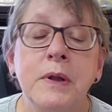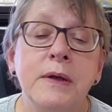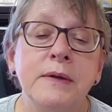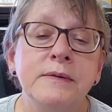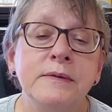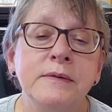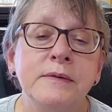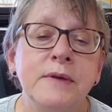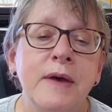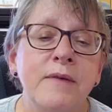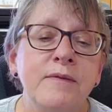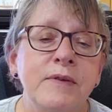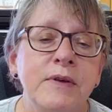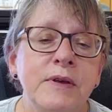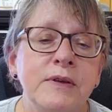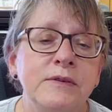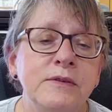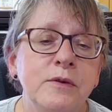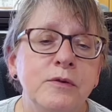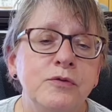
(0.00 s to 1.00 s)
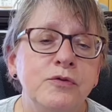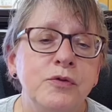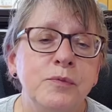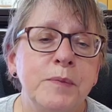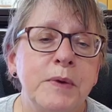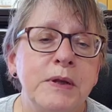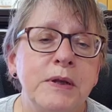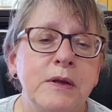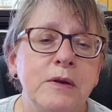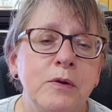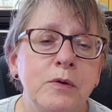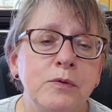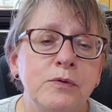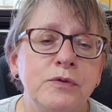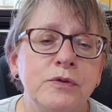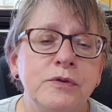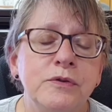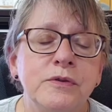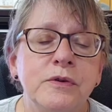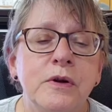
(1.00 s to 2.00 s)
Plus, savvy social media
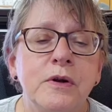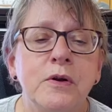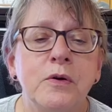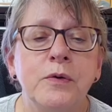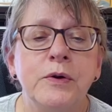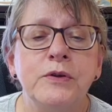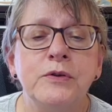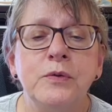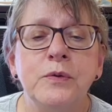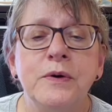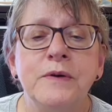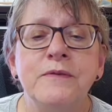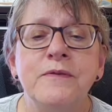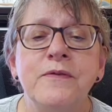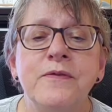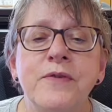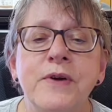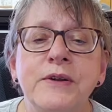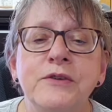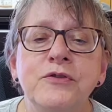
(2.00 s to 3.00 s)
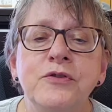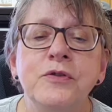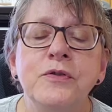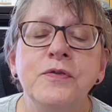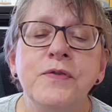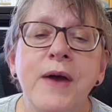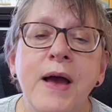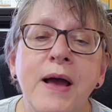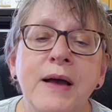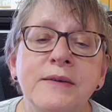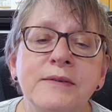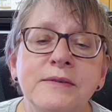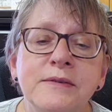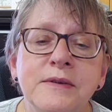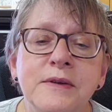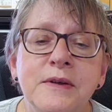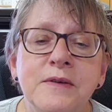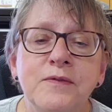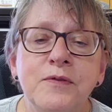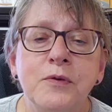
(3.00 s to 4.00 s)
users are going to unfriend you
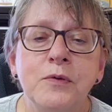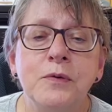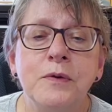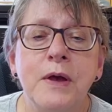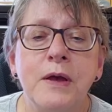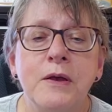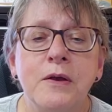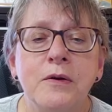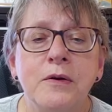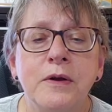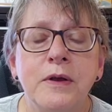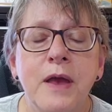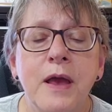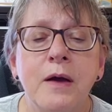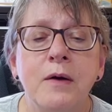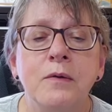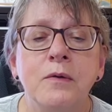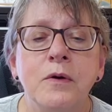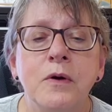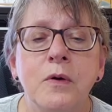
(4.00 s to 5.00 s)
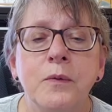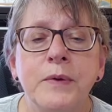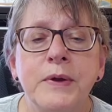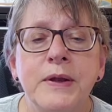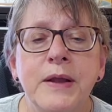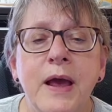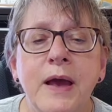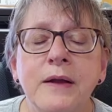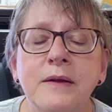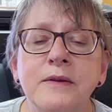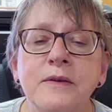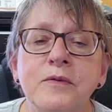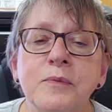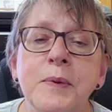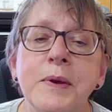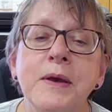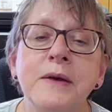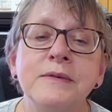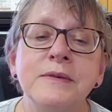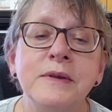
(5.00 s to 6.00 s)
fast if you let your account go inactive
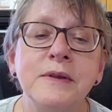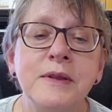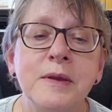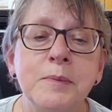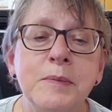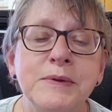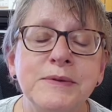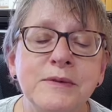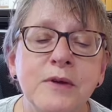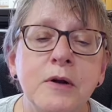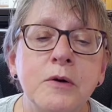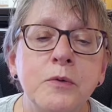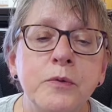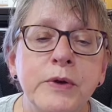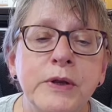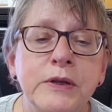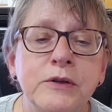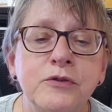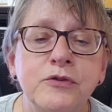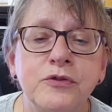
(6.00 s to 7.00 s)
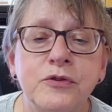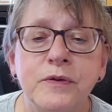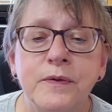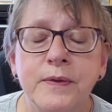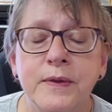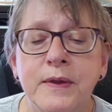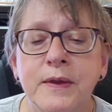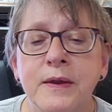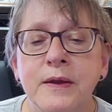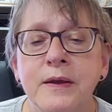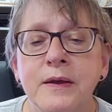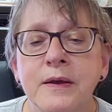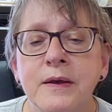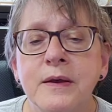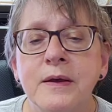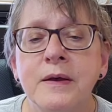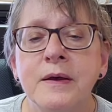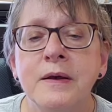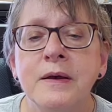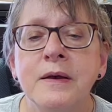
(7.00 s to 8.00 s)
because it limits our reach.
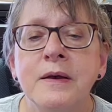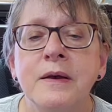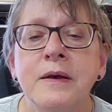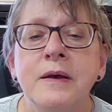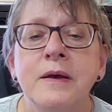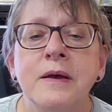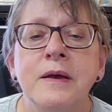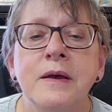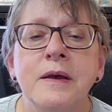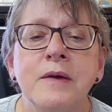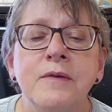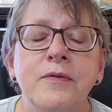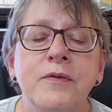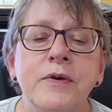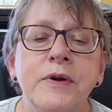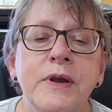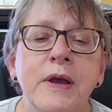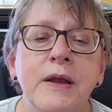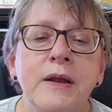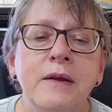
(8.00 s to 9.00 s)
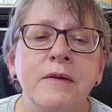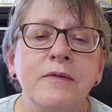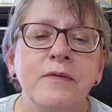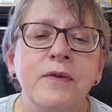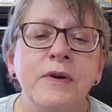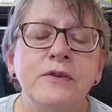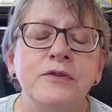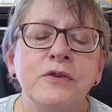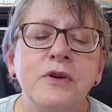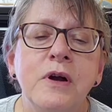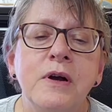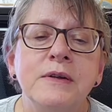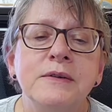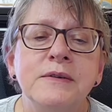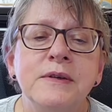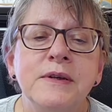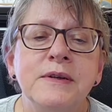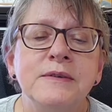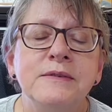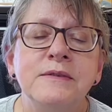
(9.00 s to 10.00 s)
If creating fresh
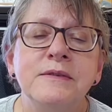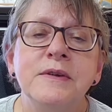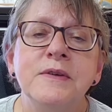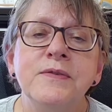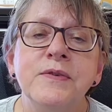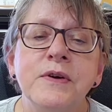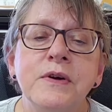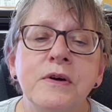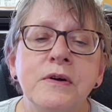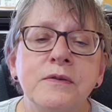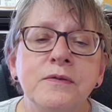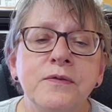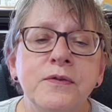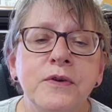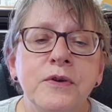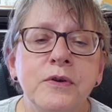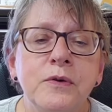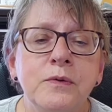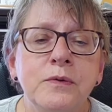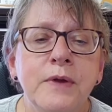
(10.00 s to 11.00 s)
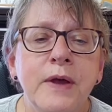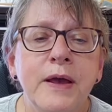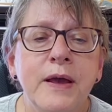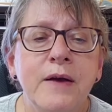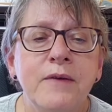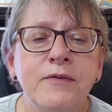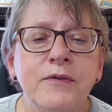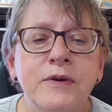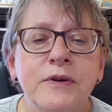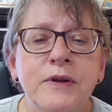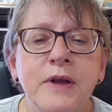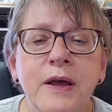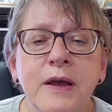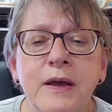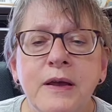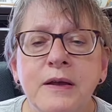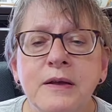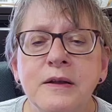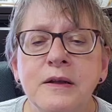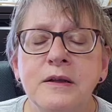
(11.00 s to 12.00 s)
content is difficult for you day after
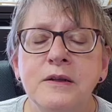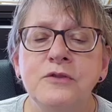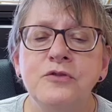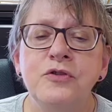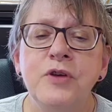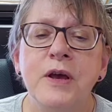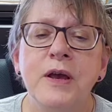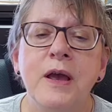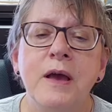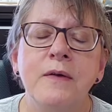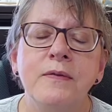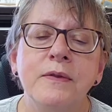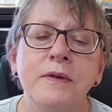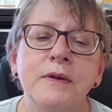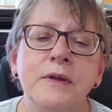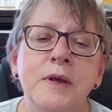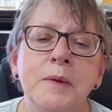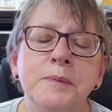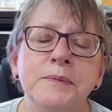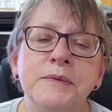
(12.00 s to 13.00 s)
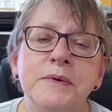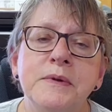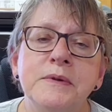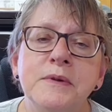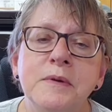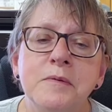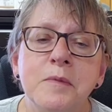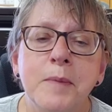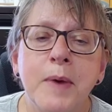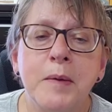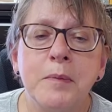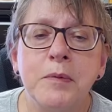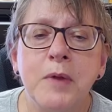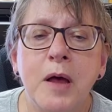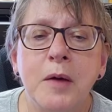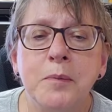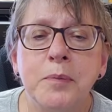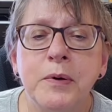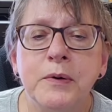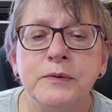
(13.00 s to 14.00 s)
day, check out the tips in some of my
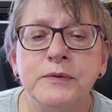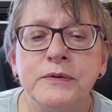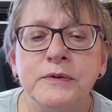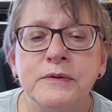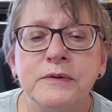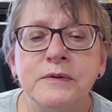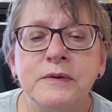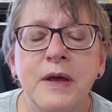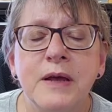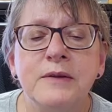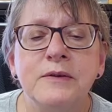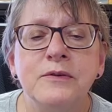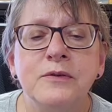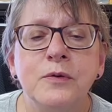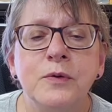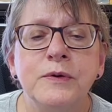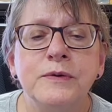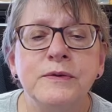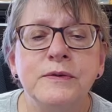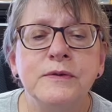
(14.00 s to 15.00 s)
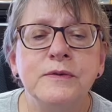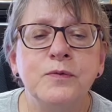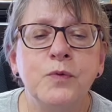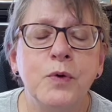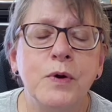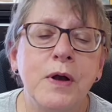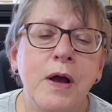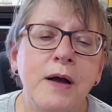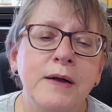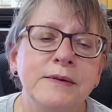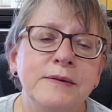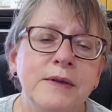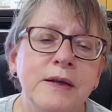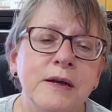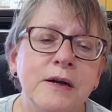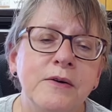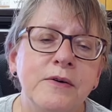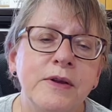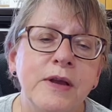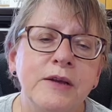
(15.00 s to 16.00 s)
blog posts, 10 sources for
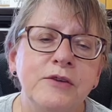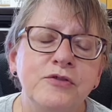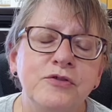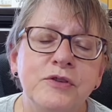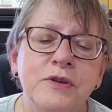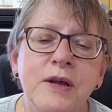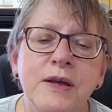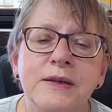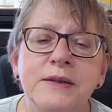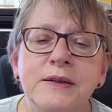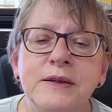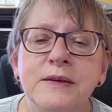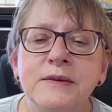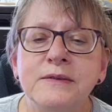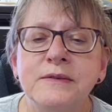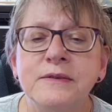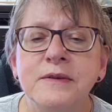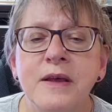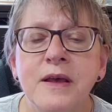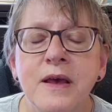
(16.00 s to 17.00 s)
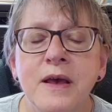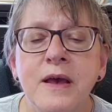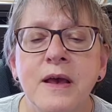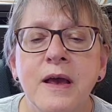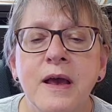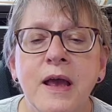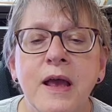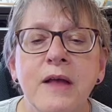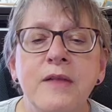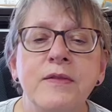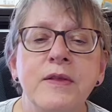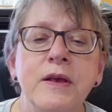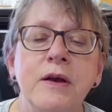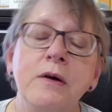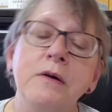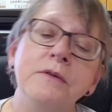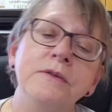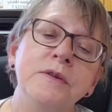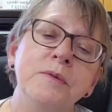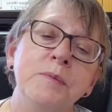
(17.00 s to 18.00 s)
content creation ideas, and the
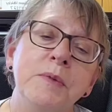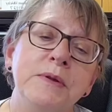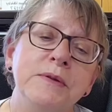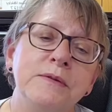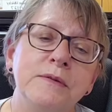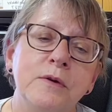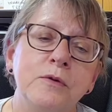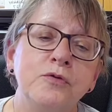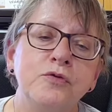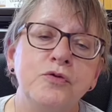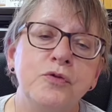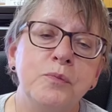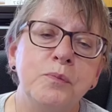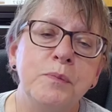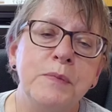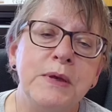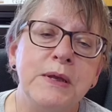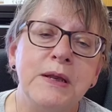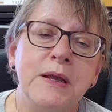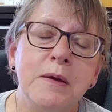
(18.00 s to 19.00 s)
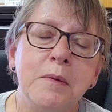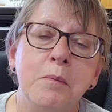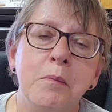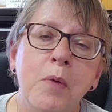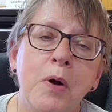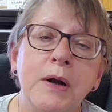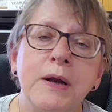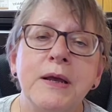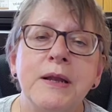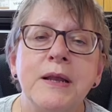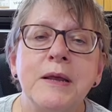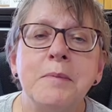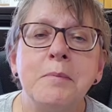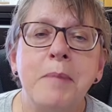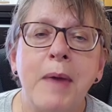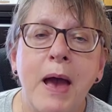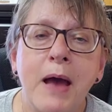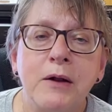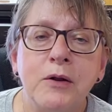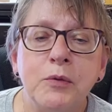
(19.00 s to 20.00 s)
ultimate social media marketing
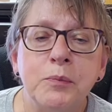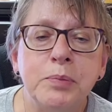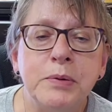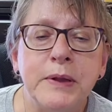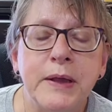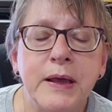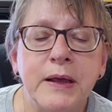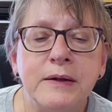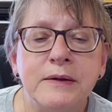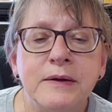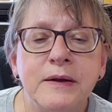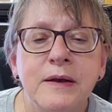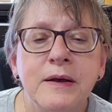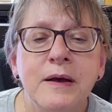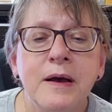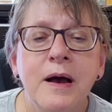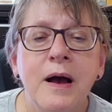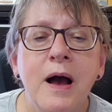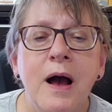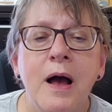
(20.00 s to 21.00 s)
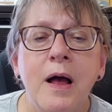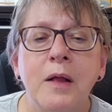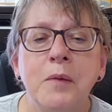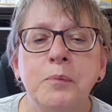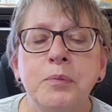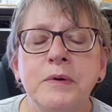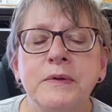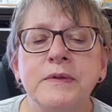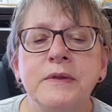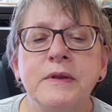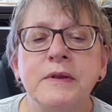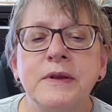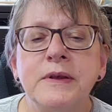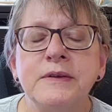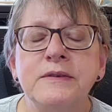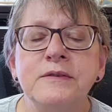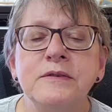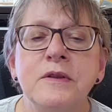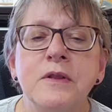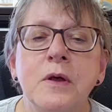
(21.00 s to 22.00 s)
battle plan. I'll put the
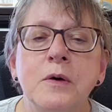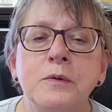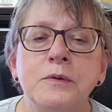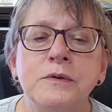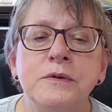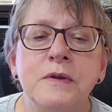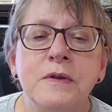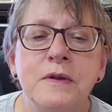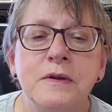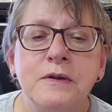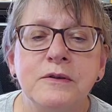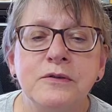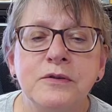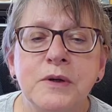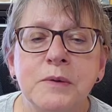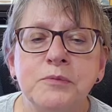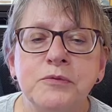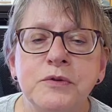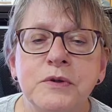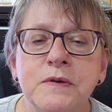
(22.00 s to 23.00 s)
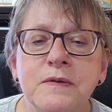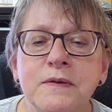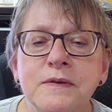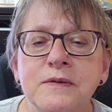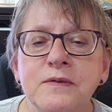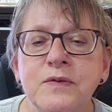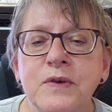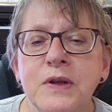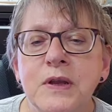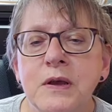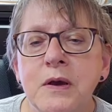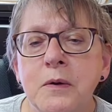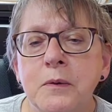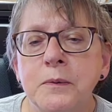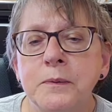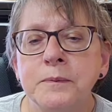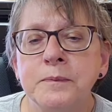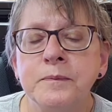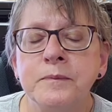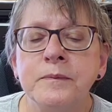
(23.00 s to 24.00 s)
links to those in the description of this
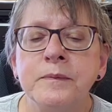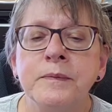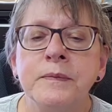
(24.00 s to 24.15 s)
video.